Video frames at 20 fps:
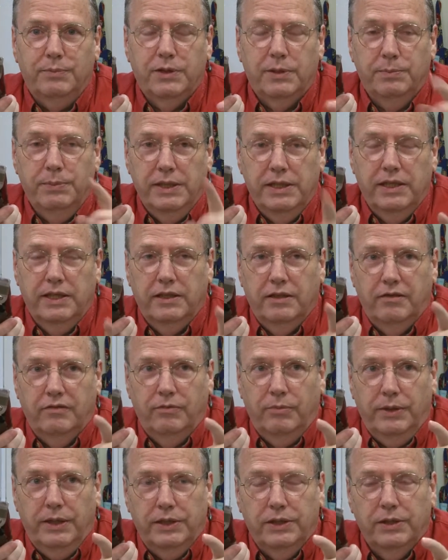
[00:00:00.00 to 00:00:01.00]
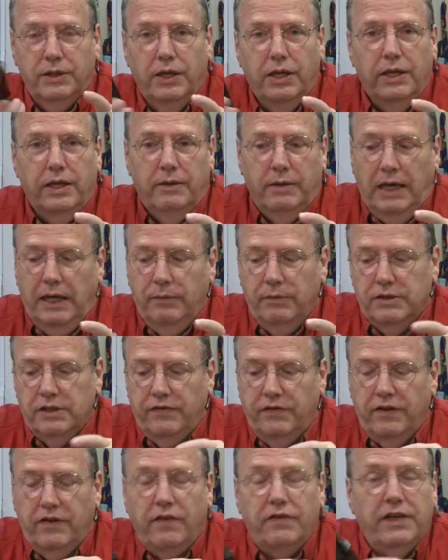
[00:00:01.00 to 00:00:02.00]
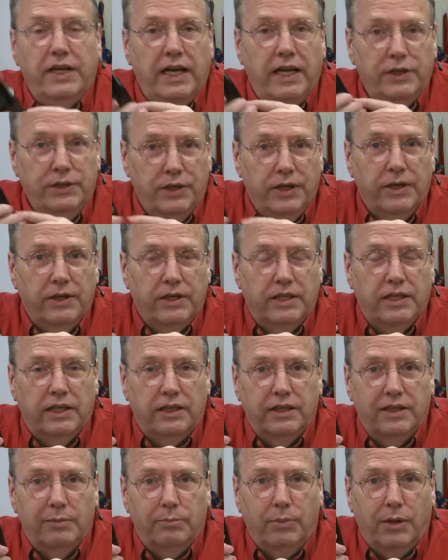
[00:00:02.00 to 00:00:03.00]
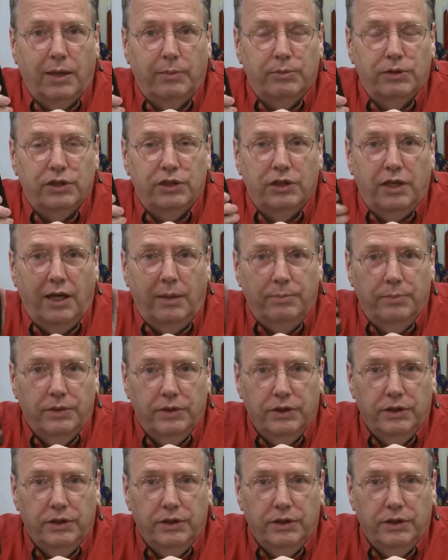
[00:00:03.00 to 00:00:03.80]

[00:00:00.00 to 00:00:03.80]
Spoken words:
speaking of which, anyways, if you ever had your hair cut at a barber shop,